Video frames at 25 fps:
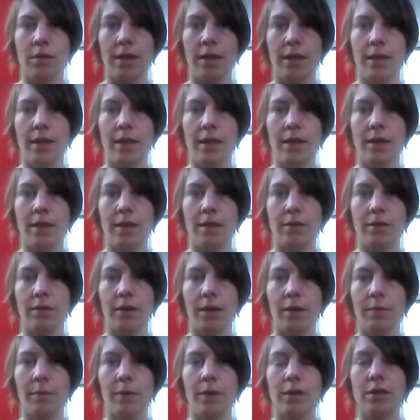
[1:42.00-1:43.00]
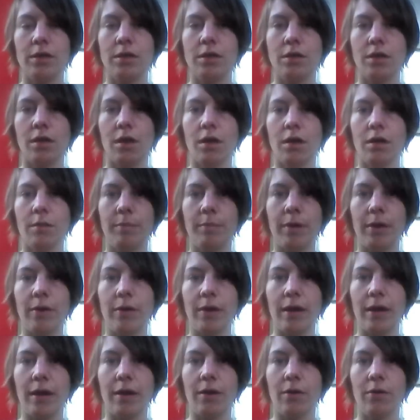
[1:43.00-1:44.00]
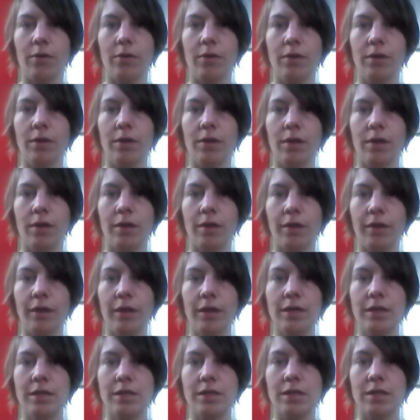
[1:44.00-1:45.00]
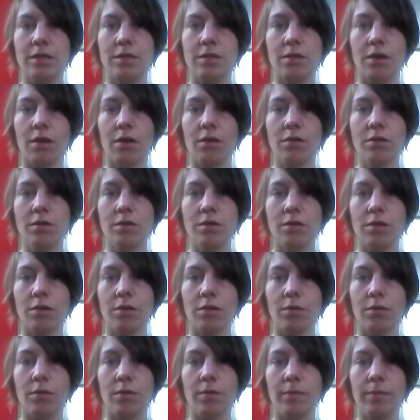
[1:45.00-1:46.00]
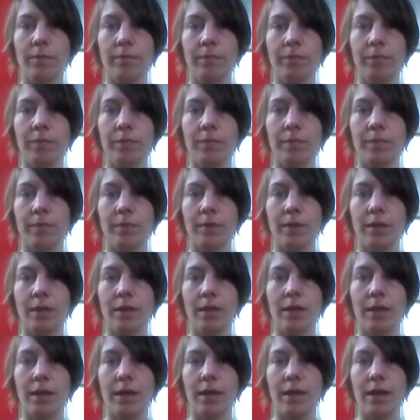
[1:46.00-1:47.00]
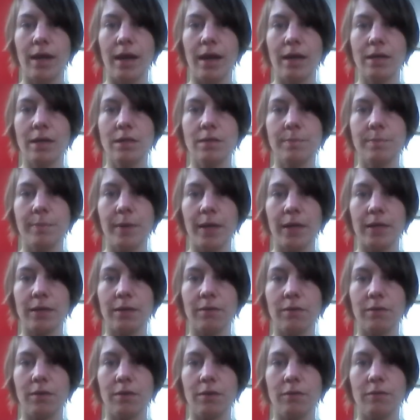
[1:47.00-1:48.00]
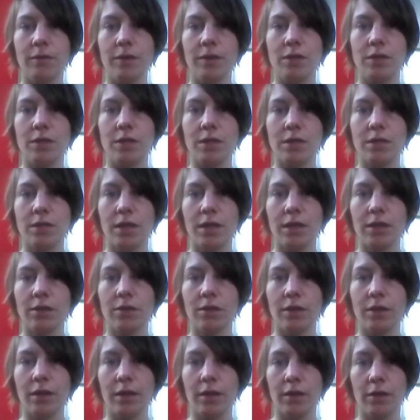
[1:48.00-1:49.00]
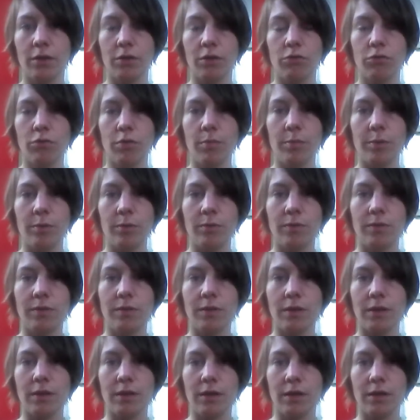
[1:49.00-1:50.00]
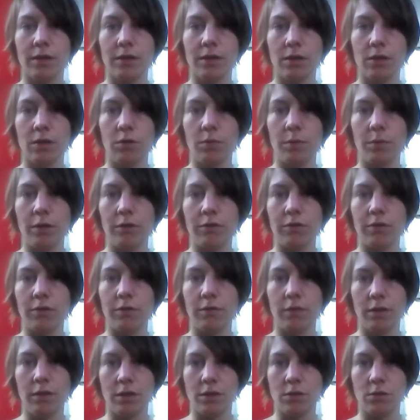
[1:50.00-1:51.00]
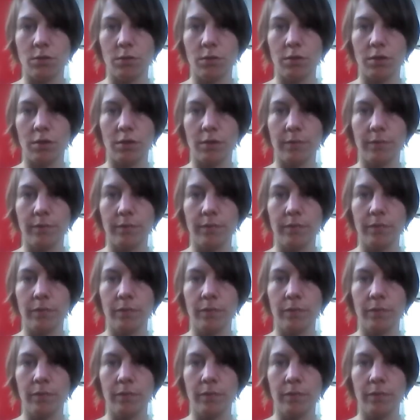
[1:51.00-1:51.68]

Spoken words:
And I wanted to talk about how this is also an aspect of the vicious cycle that contributes to the continuation of the disorder.